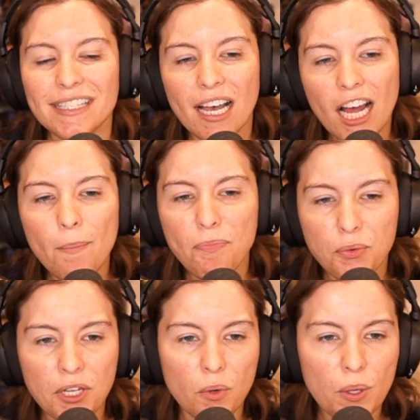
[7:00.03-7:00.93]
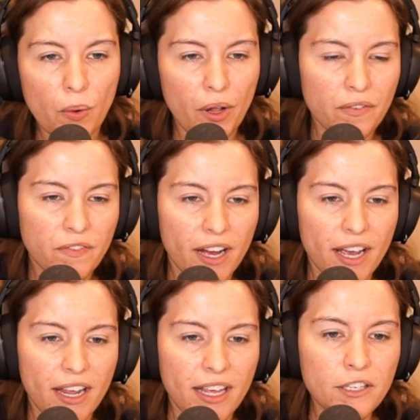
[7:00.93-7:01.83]
top 3 will
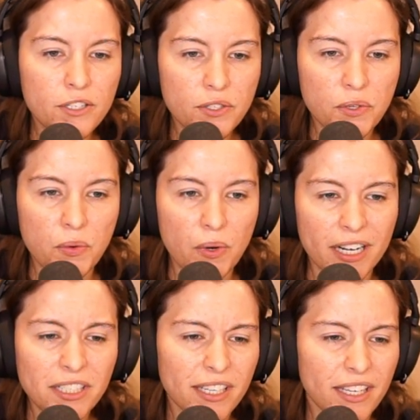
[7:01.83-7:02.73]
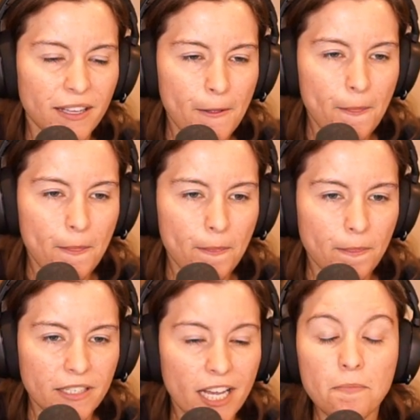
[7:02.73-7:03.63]
qualify into, actually,
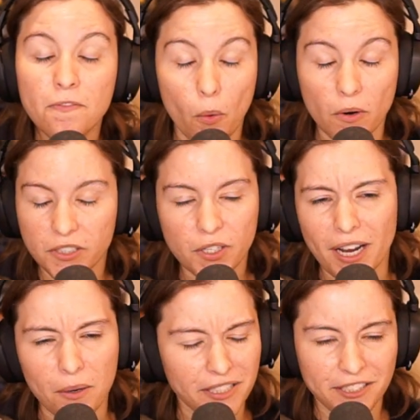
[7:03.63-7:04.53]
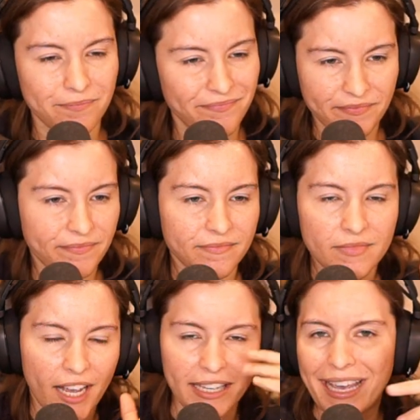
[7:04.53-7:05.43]
top 4. Sorry,
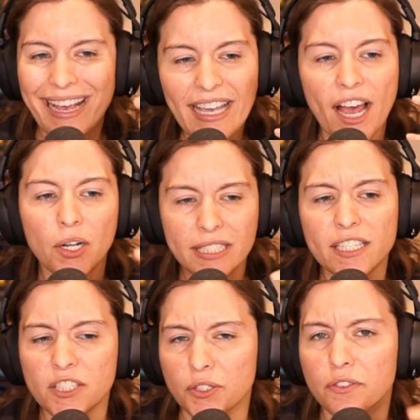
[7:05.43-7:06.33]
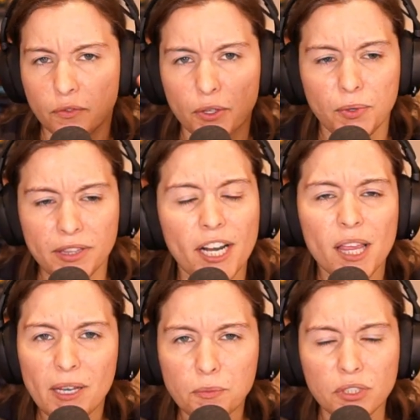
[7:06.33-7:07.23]
I can't count. It says third, fourth right there. That
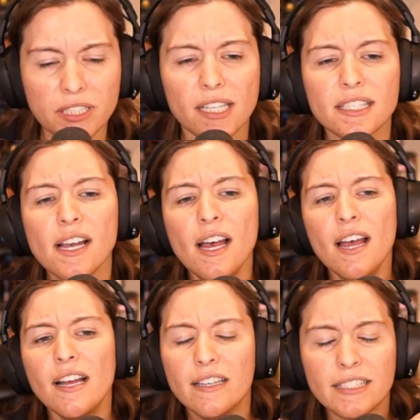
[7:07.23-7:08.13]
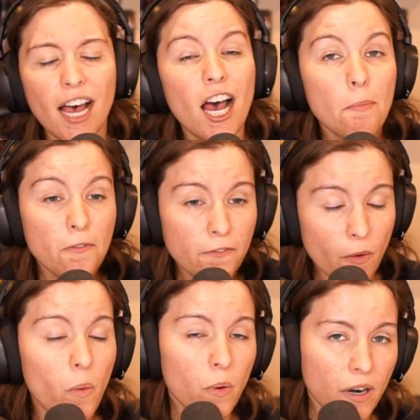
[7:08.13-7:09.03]
makes more sense. The top
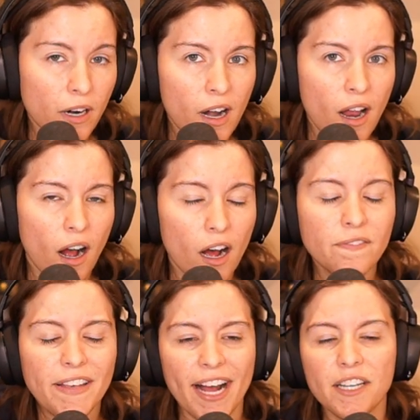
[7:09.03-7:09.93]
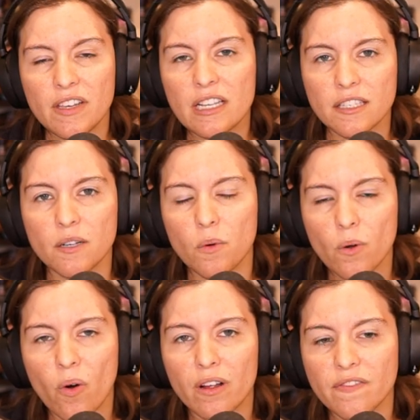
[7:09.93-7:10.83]
4 of Katowice will
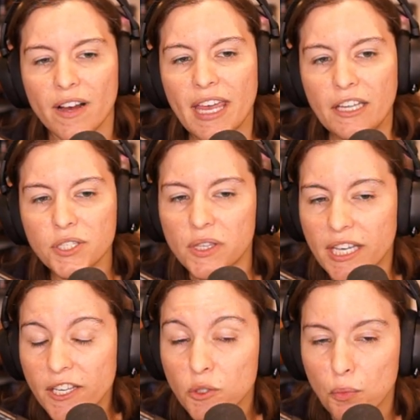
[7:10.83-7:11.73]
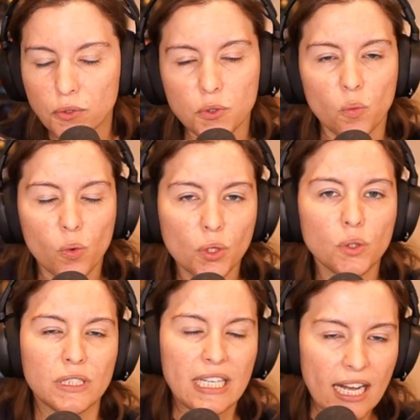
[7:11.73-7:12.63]
qualify into the Esports
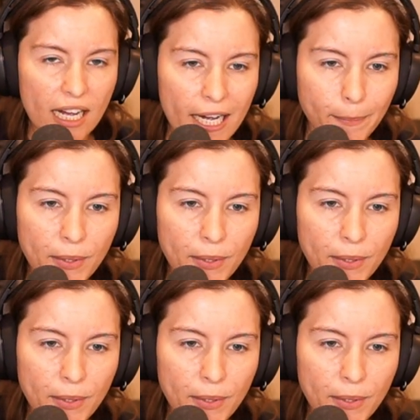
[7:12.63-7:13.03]
World Cup,